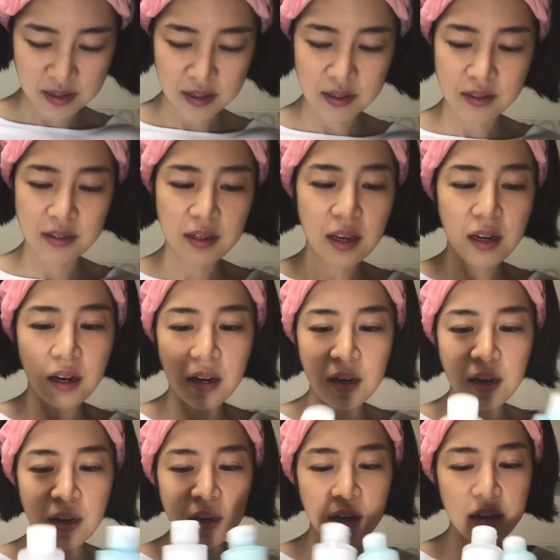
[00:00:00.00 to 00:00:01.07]
is
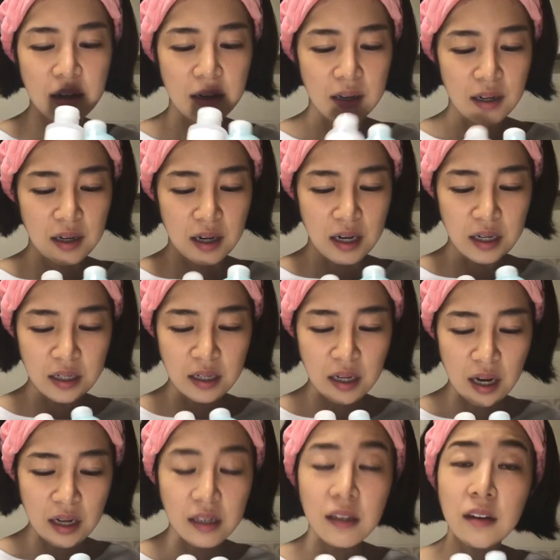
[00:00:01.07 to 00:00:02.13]
ta-da! I think
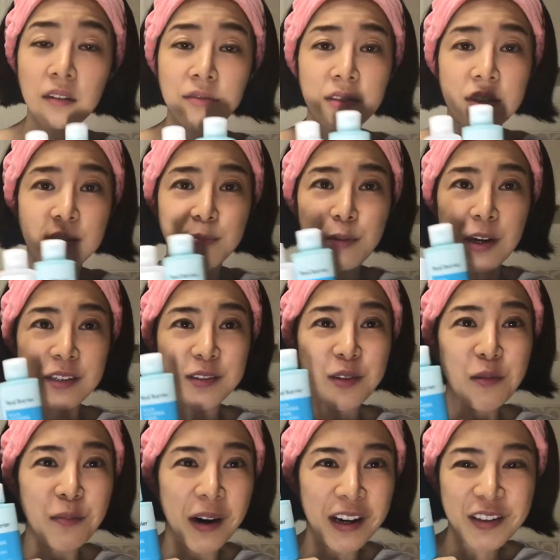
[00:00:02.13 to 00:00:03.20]
I love this brand so
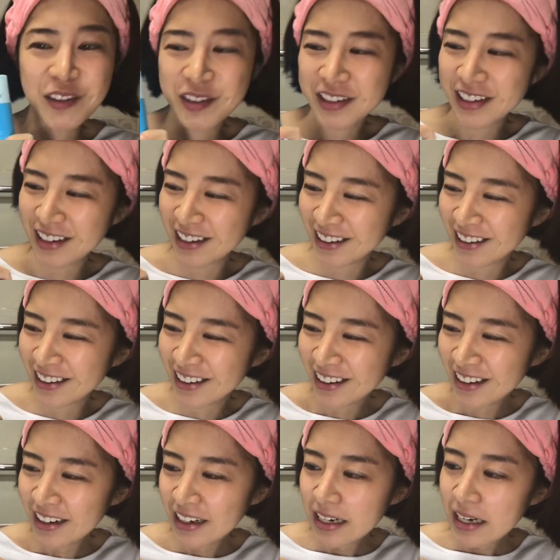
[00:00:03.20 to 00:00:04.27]
much.
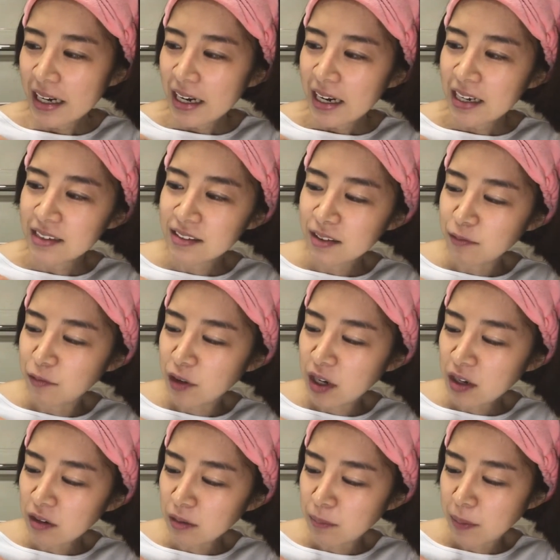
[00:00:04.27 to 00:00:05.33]
It's a
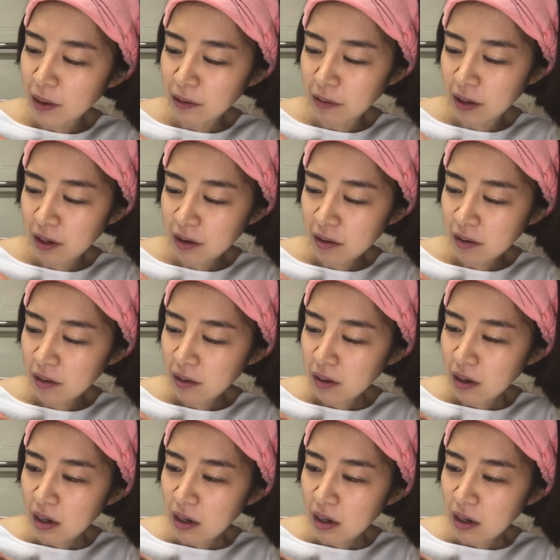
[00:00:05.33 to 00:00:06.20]
real barrier